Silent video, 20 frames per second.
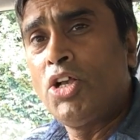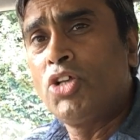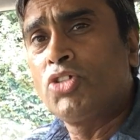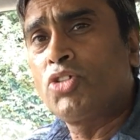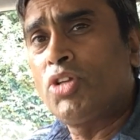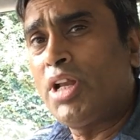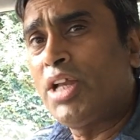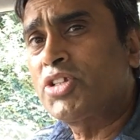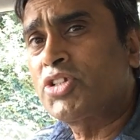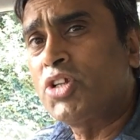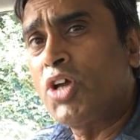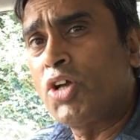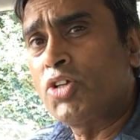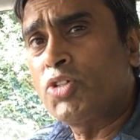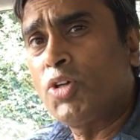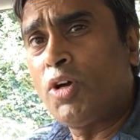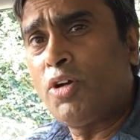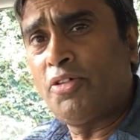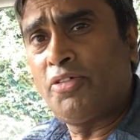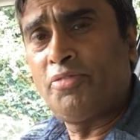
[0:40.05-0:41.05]
So let's
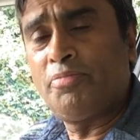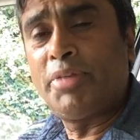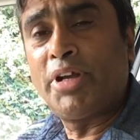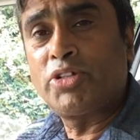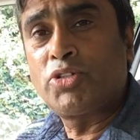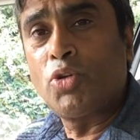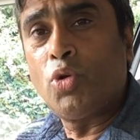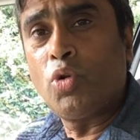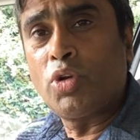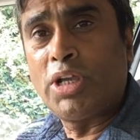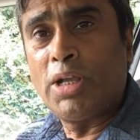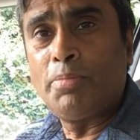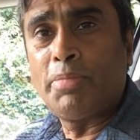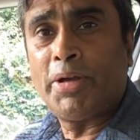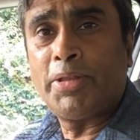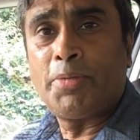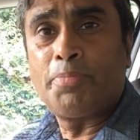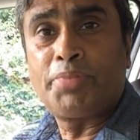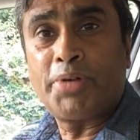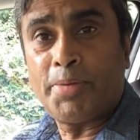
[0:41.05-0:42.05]
start off by talking
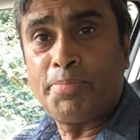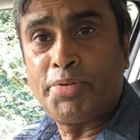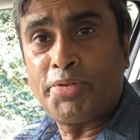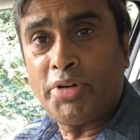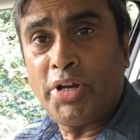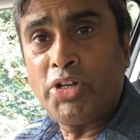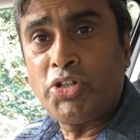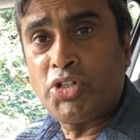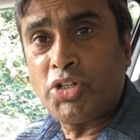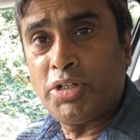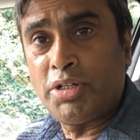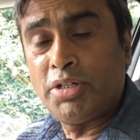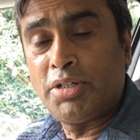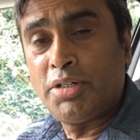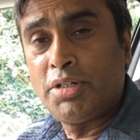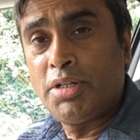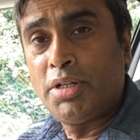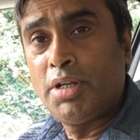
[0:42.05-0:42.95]
about the preparation.